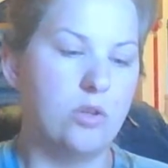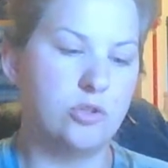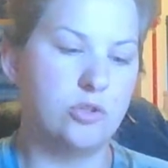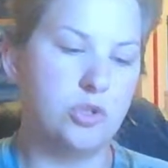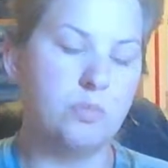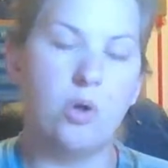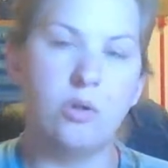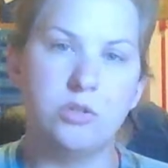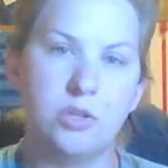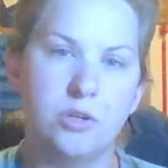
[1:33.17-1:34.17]
there's 2
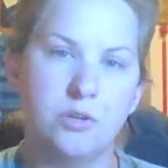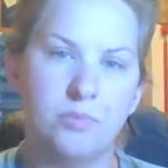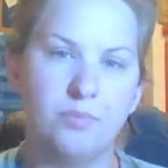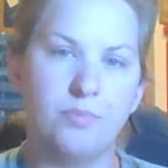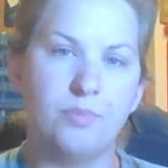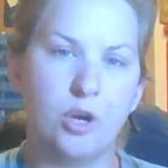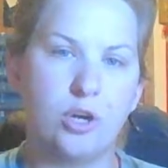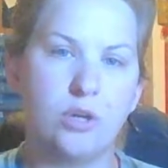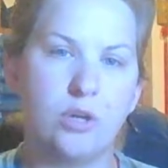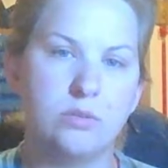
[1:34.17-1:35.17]
molds
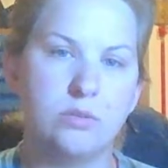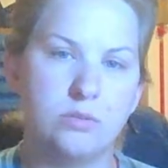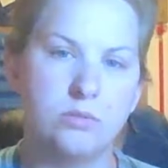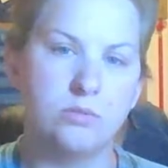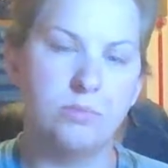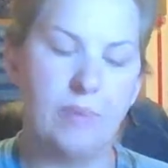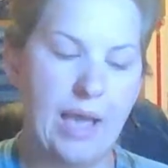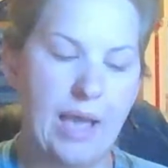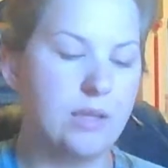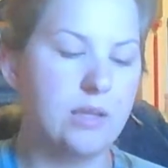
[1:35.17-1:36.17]
per
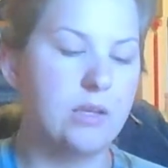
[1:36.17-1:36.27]
pack,